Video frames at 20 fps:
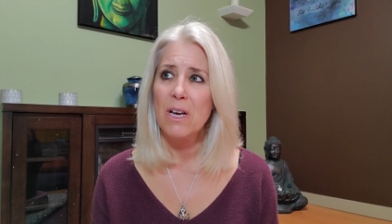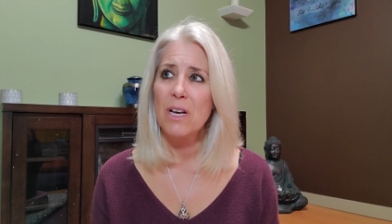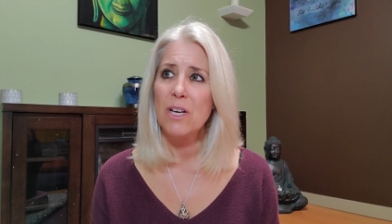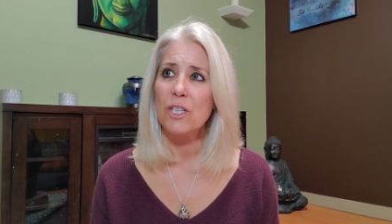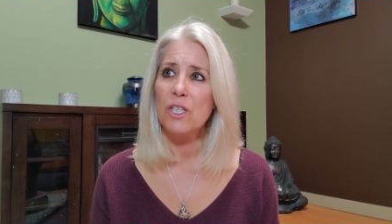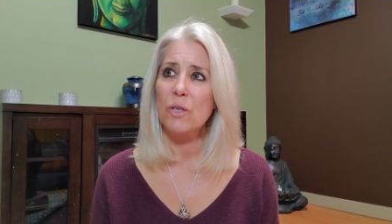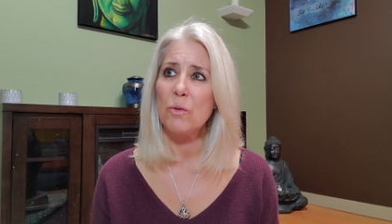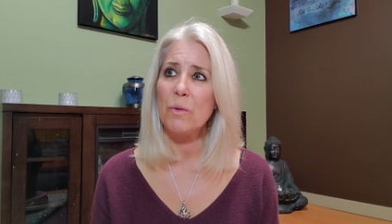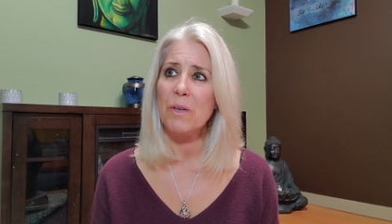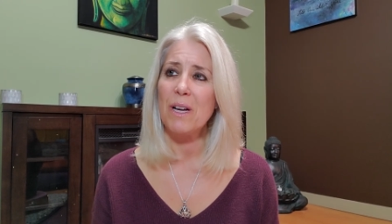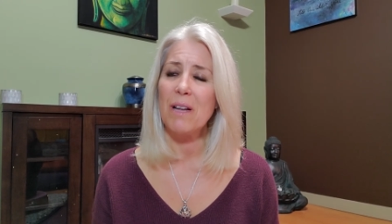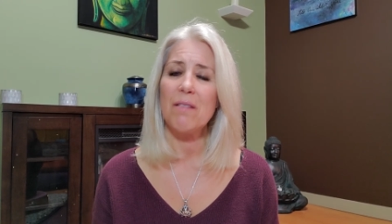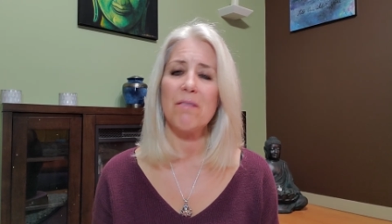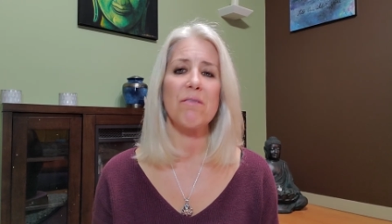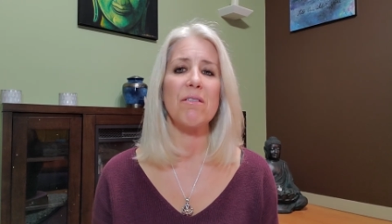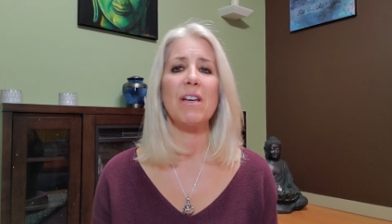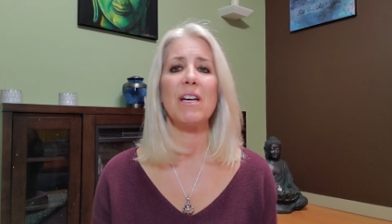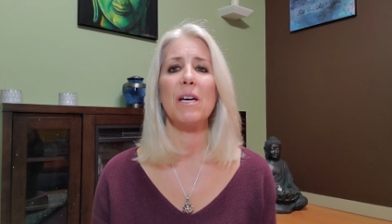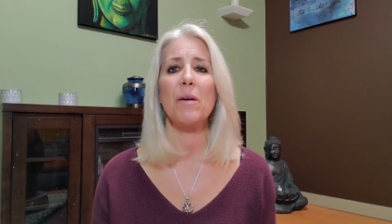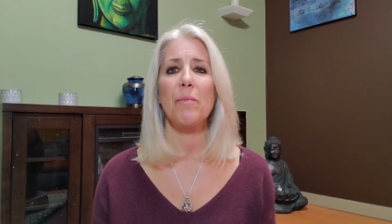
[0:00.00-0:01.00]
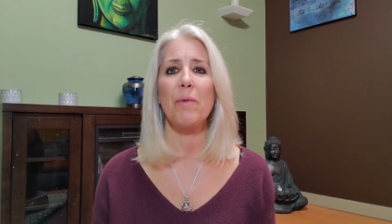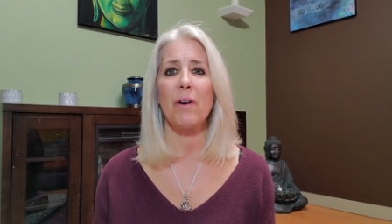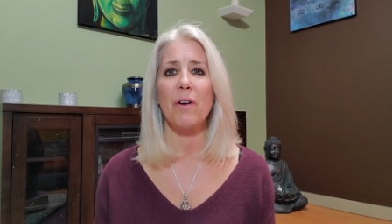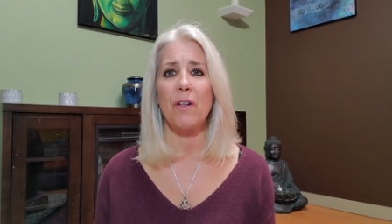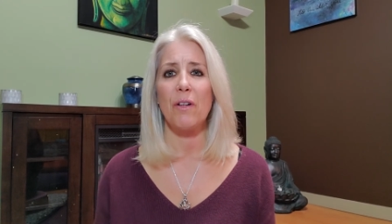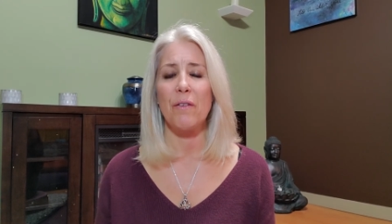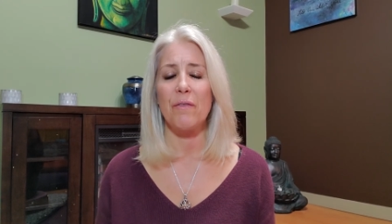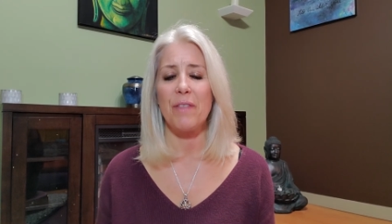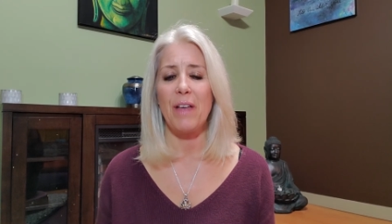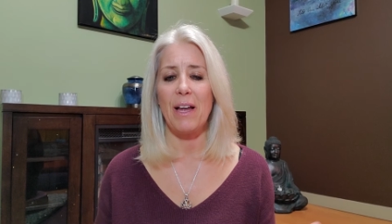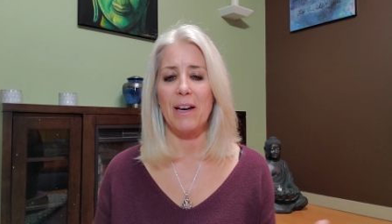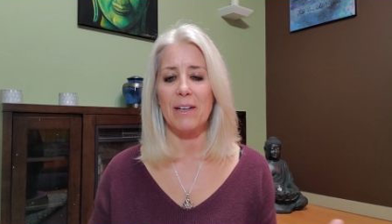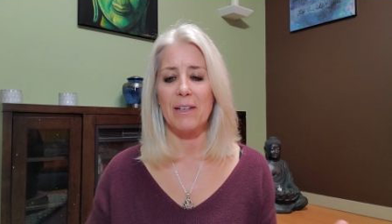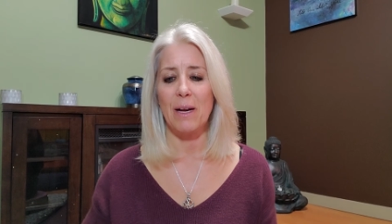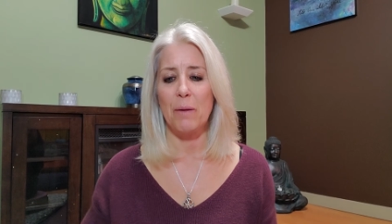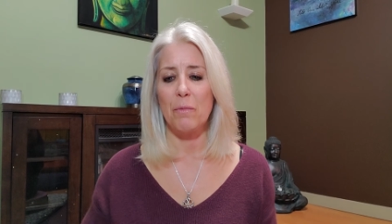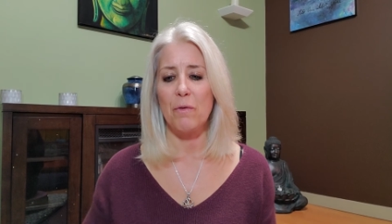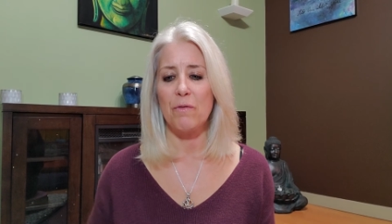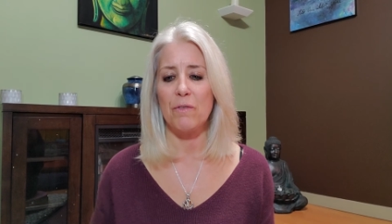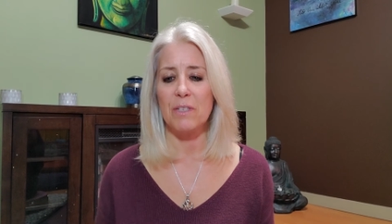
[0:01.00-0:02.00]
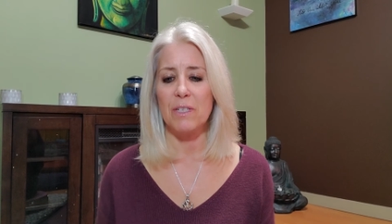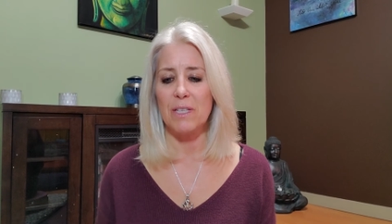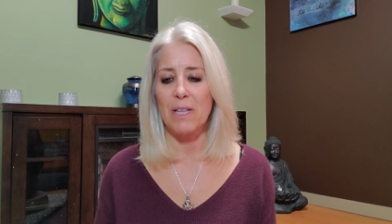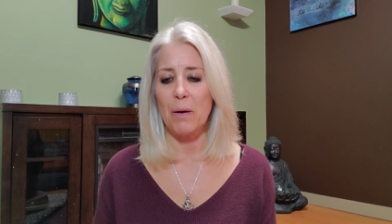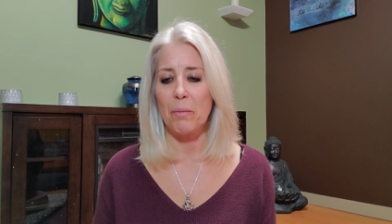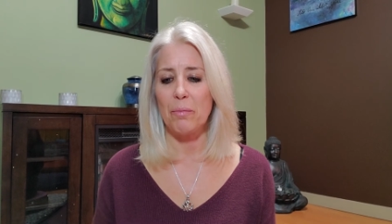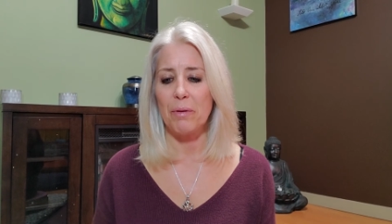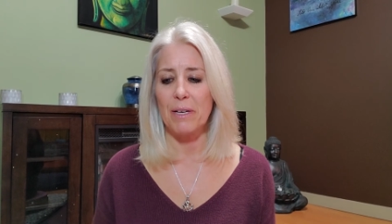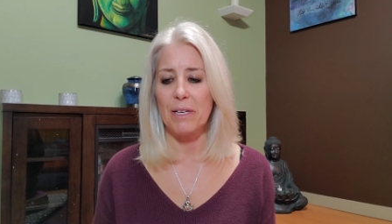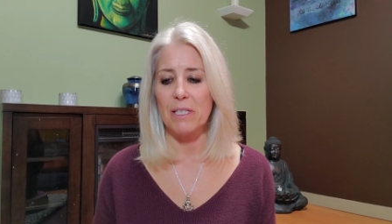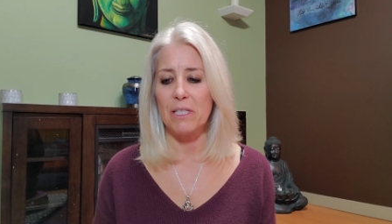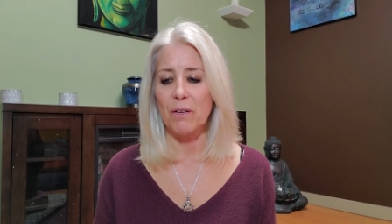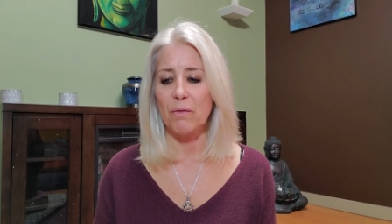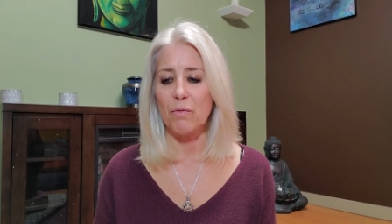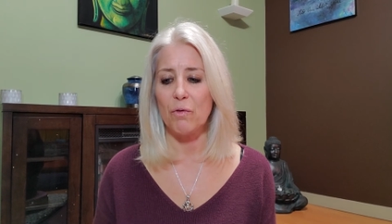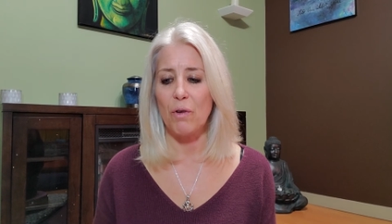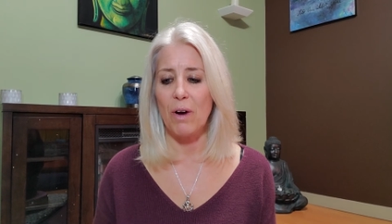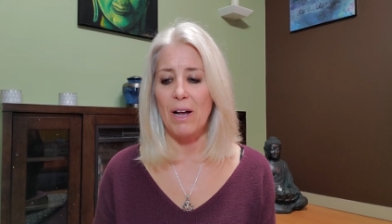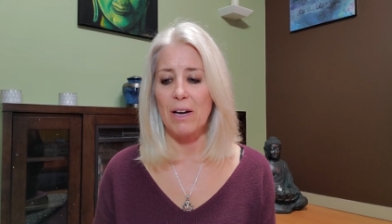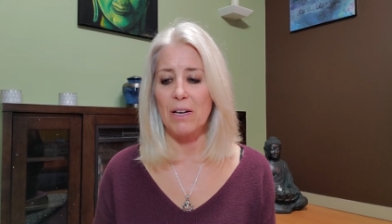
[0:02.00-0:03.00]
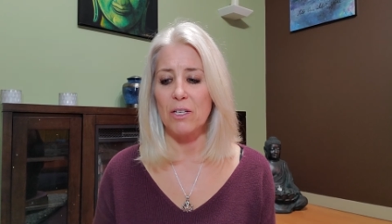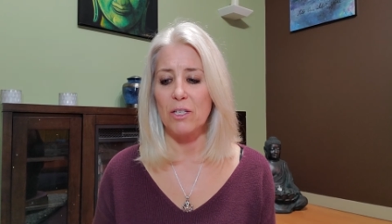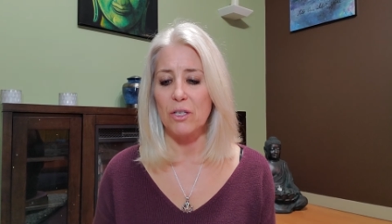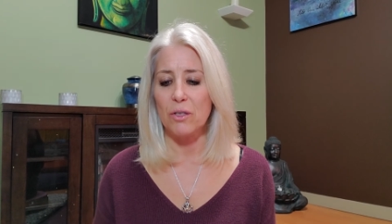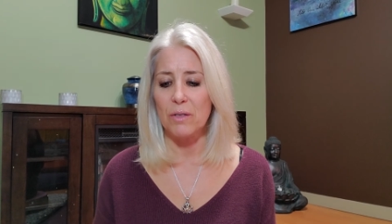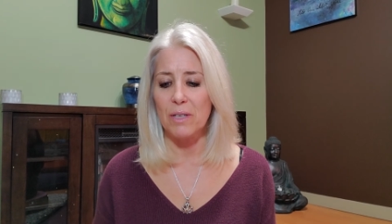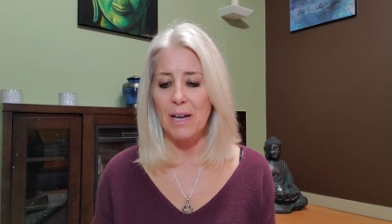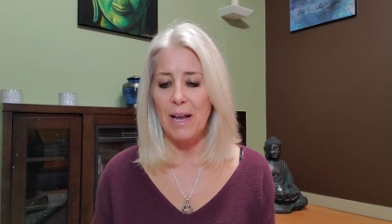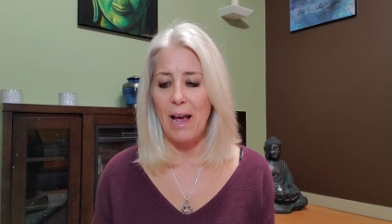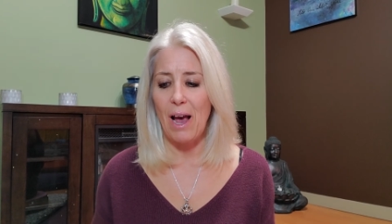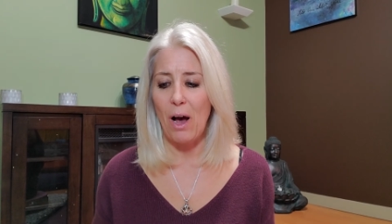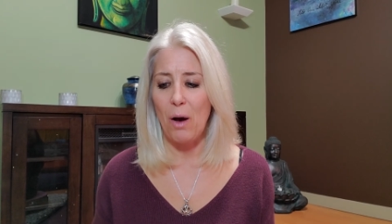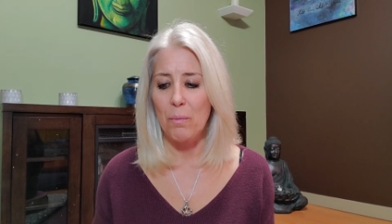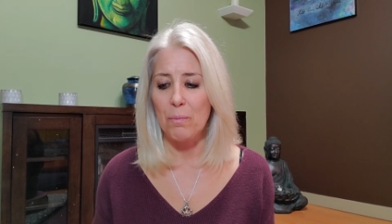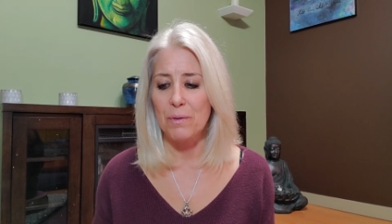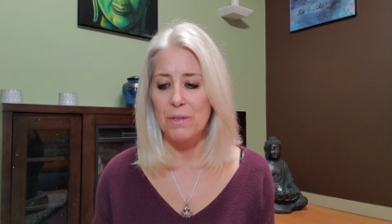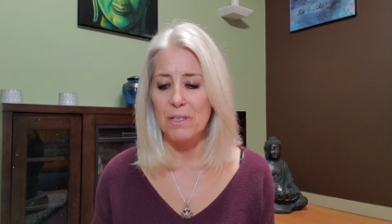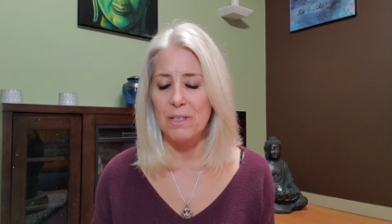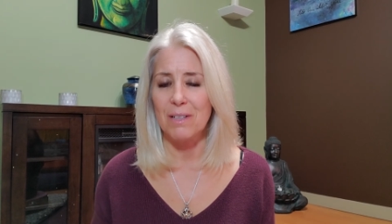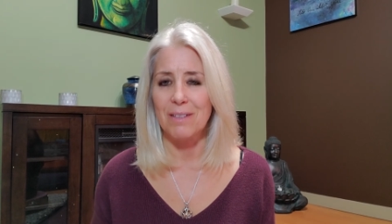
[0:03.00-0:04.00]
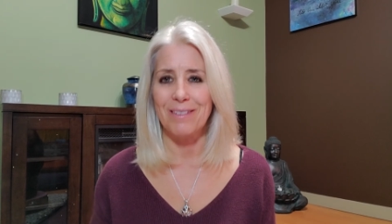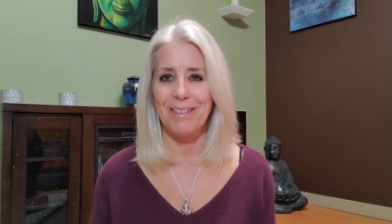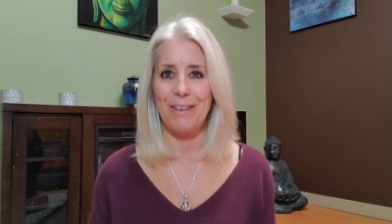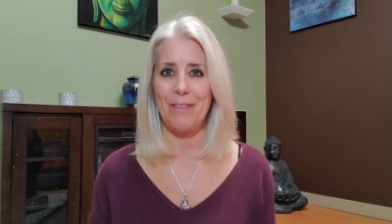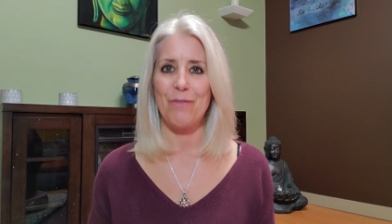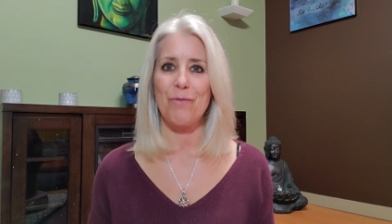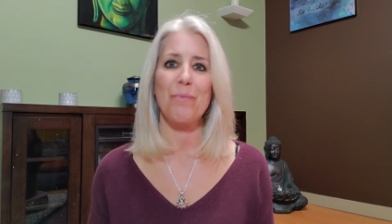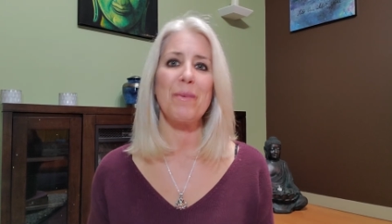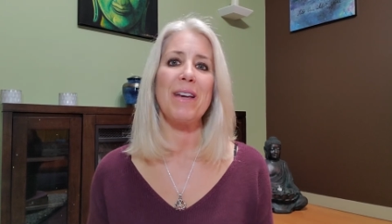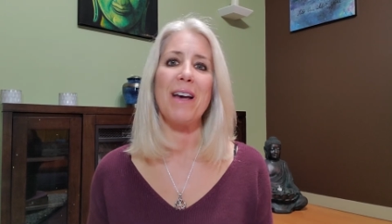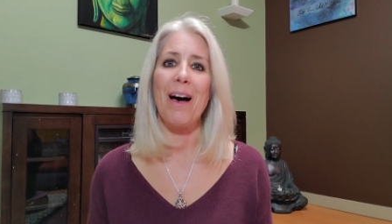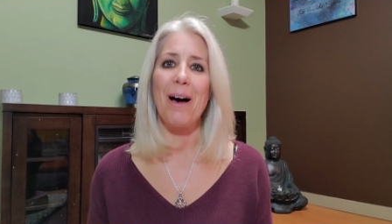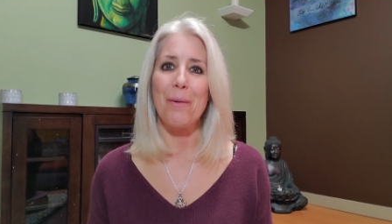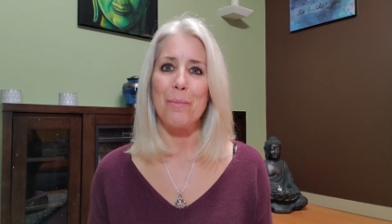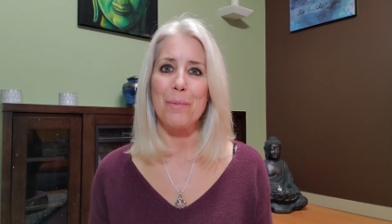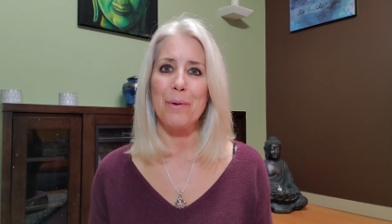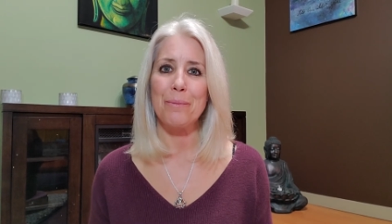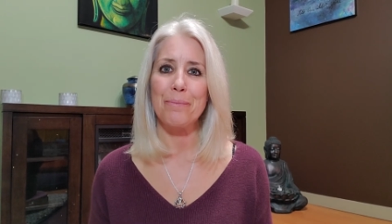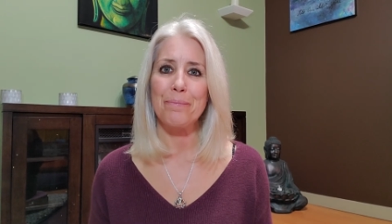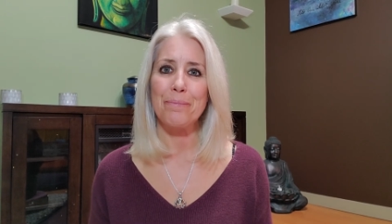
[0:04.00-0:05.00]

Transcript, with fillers: So, when I think about all of that and I move into that place of gratitude, it helps to lift me up,